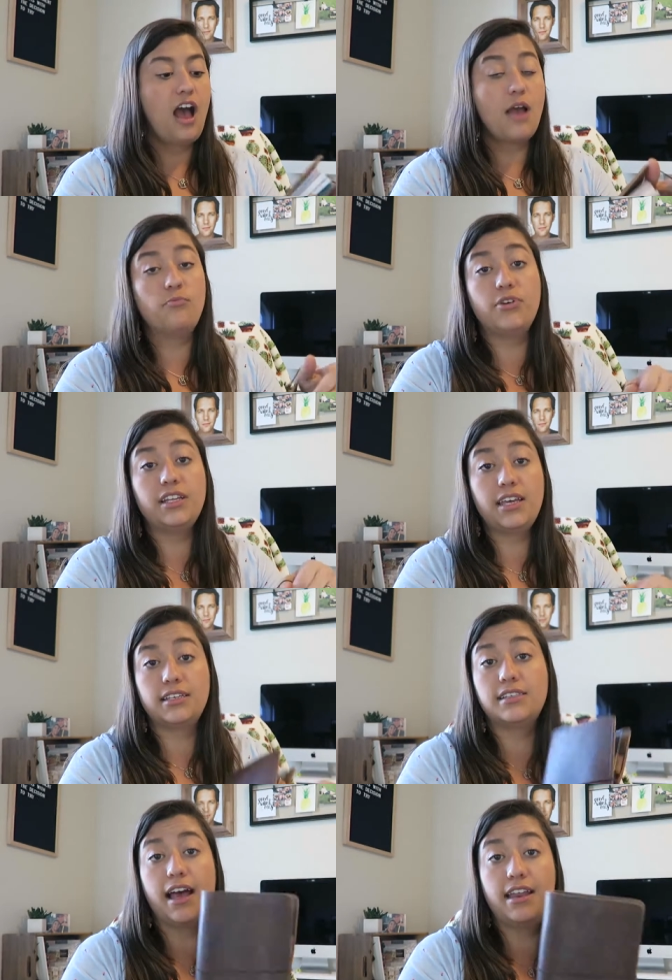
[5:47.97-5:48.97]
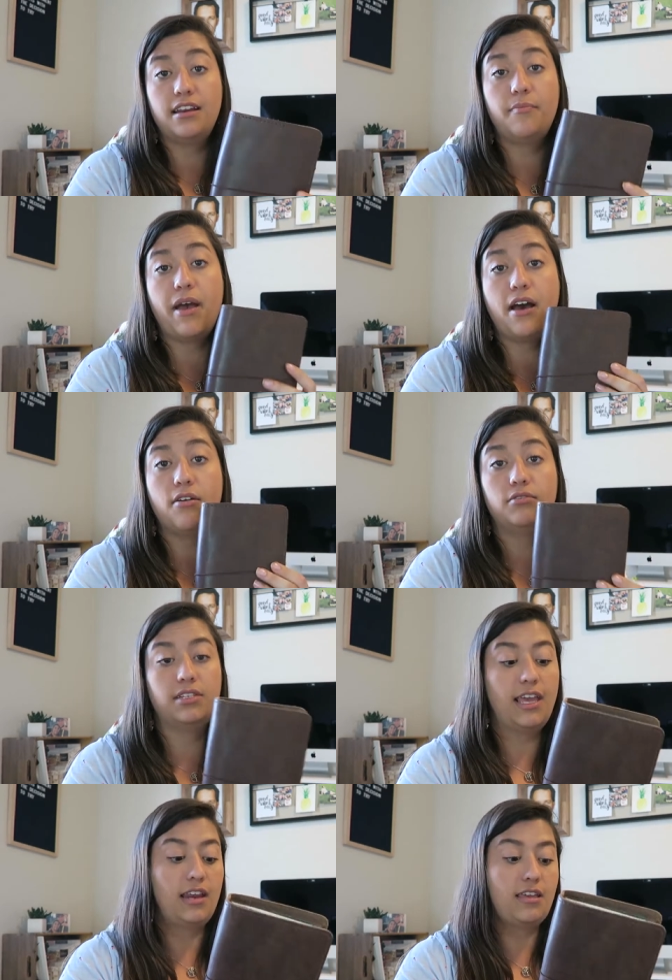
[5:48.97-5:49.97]
I'm really excited
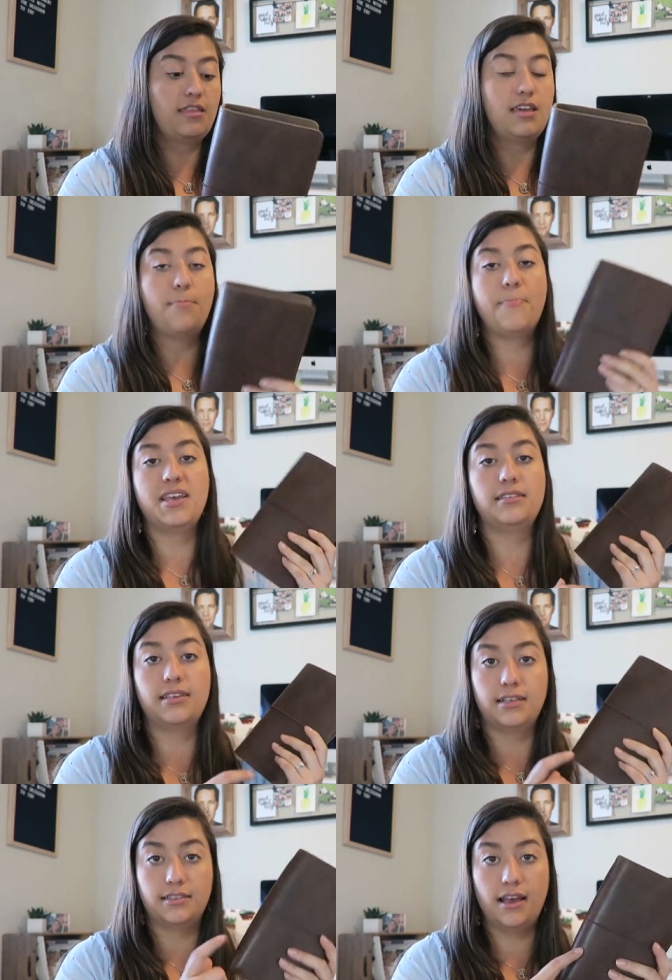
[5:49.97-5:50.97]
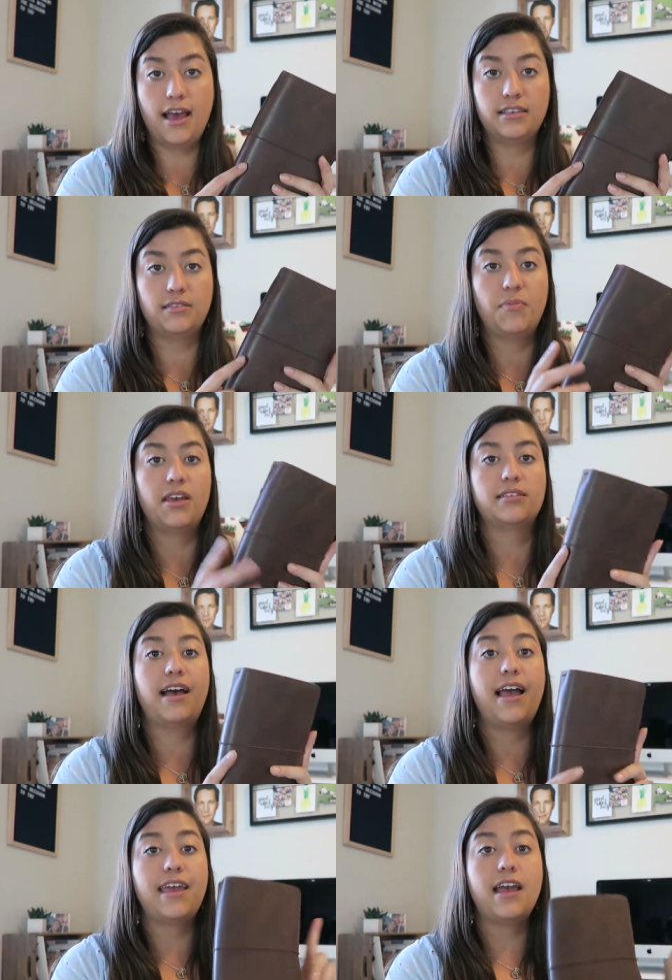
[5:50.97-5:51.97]
about getting the B6 size because I